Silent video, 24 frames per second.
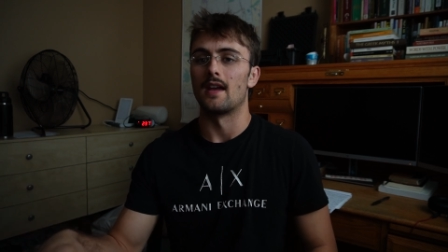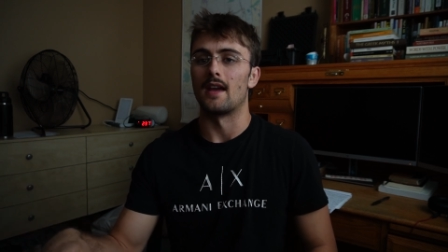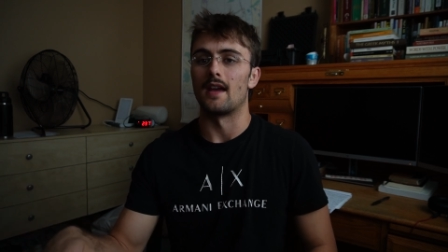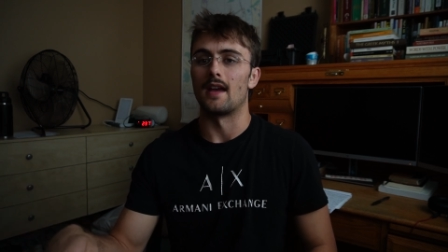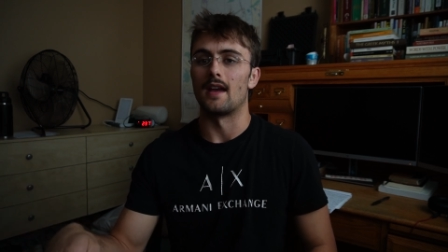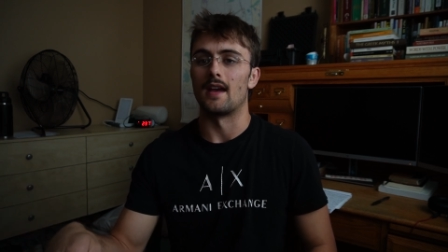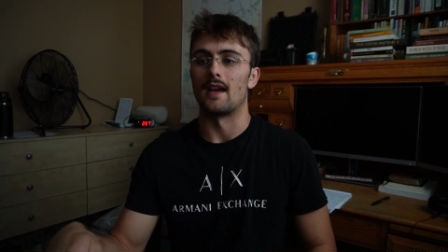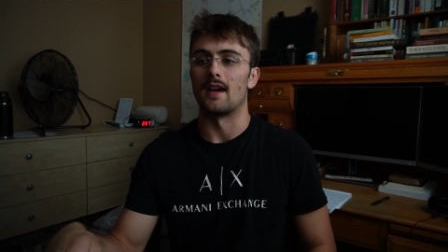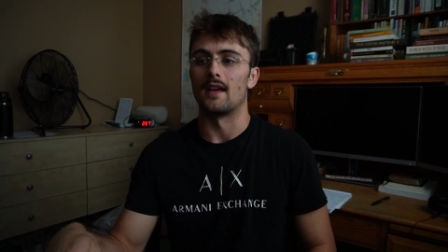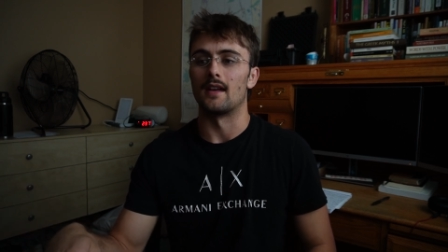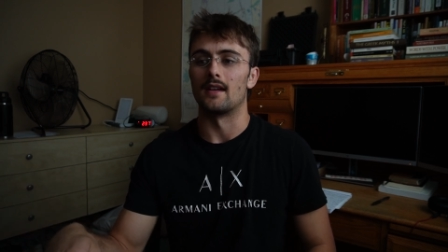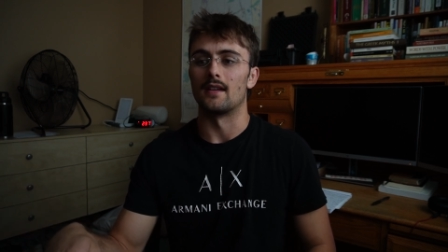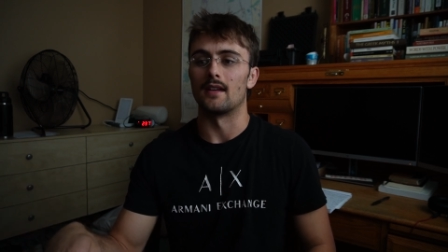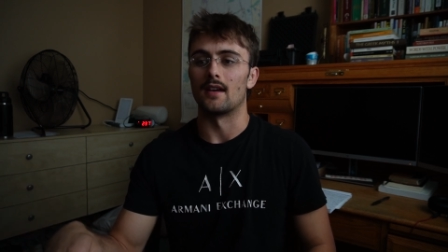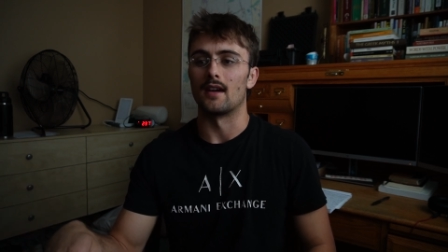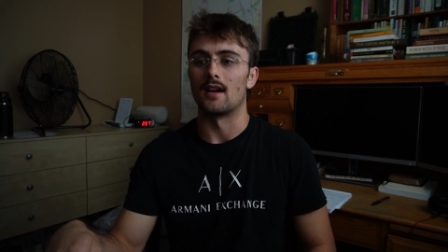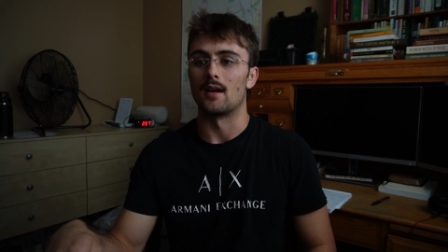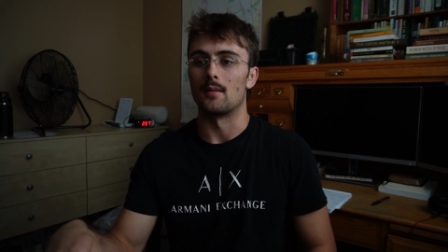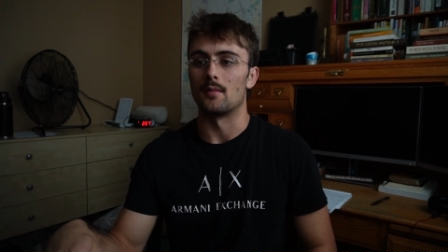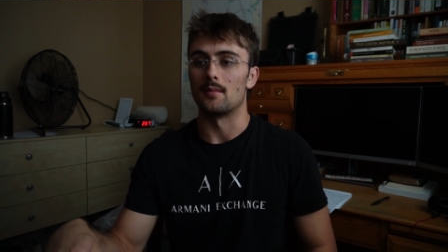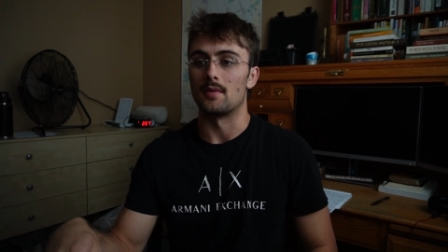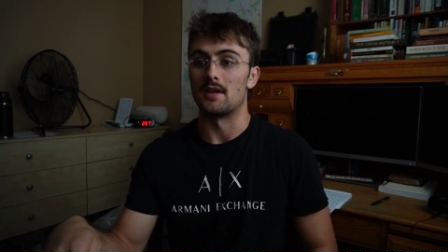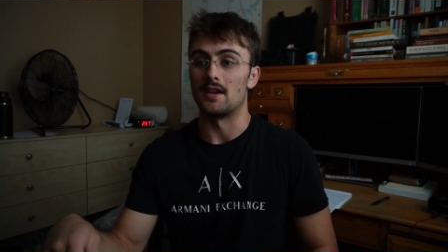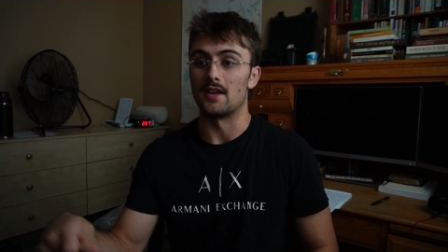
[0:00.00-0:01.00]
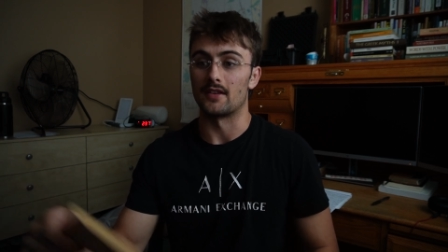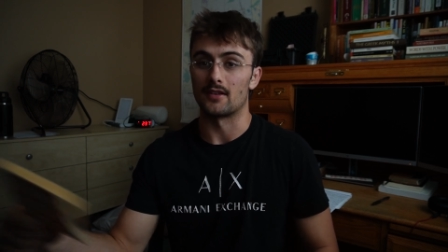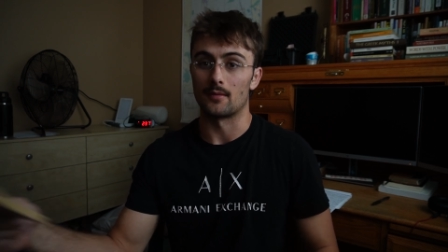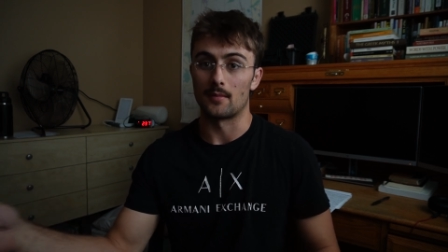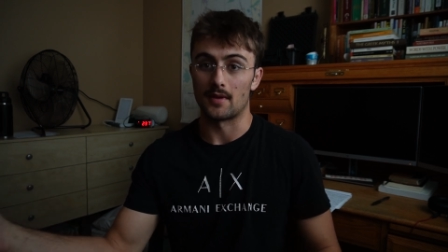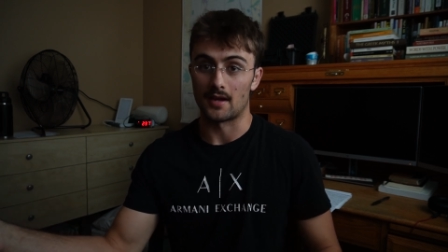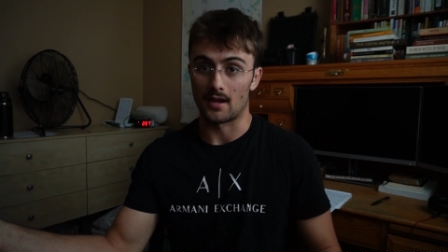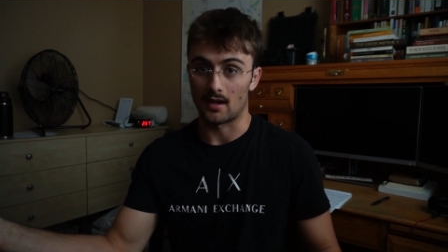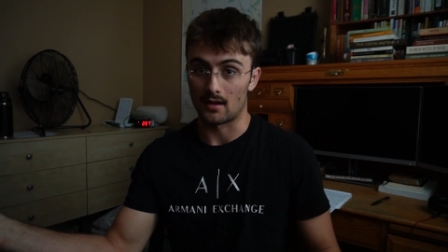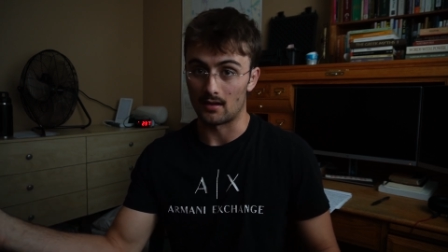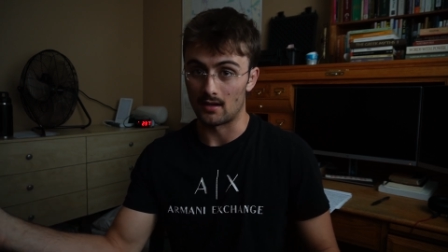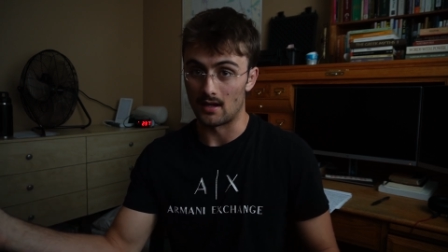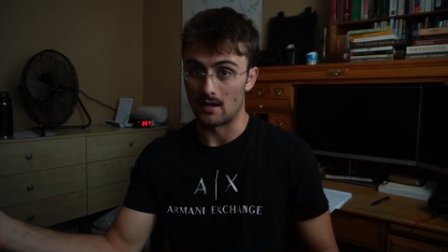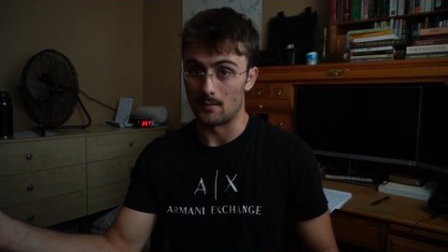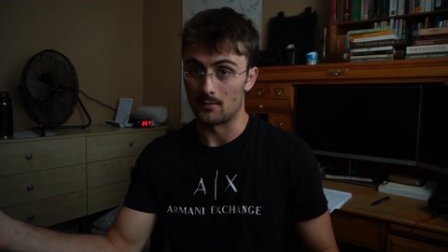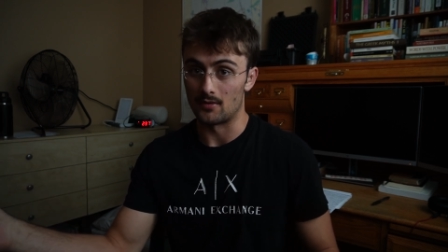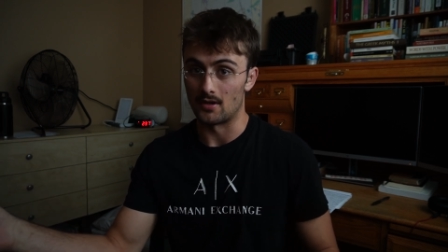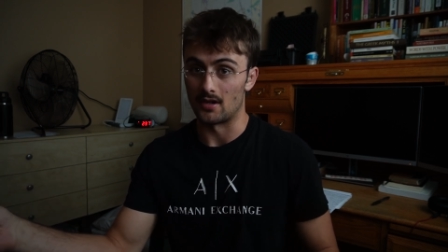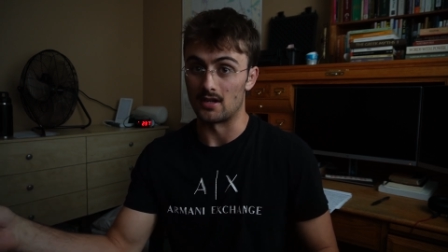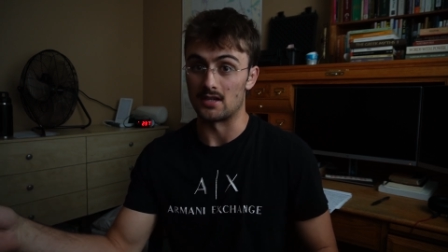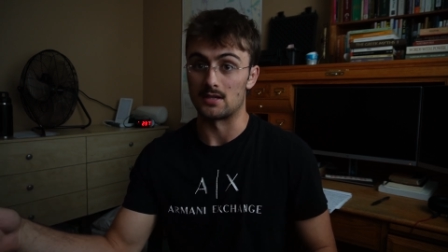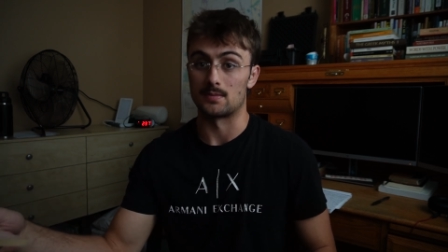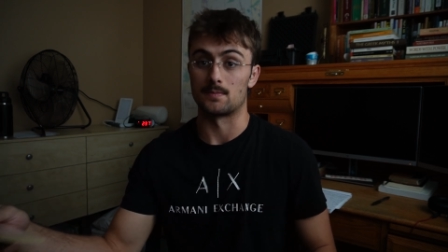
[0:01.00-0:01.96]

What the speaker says: And he doesn't make a claim to any